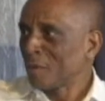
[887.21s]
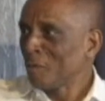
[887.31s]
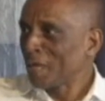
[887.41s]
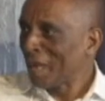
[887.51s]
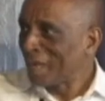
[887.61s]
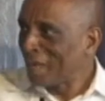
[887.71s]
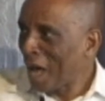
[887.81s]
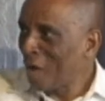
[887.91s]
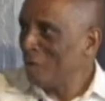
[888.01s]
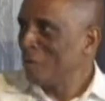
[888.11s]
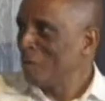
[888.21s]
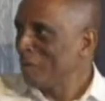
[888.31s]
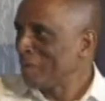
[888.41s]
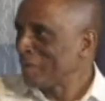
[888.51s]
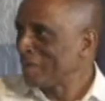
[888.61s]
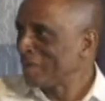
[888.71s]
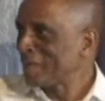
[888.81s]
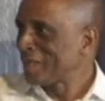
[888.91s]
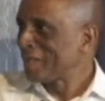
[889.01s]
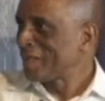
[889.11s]
will allow
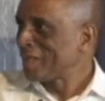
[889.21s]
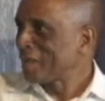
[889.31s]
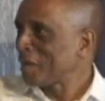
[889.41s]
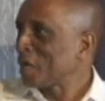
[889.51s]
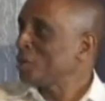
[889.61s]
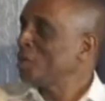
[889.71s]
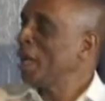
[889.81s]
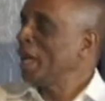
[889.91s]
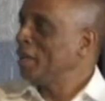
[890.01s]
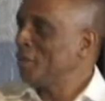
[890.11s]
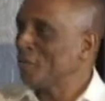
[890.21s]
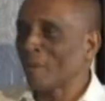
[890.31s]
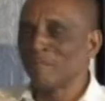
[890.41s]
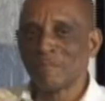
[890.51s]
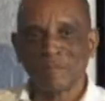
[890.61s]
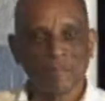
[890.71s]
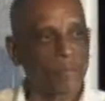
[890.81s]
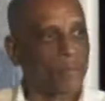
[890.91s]
a change from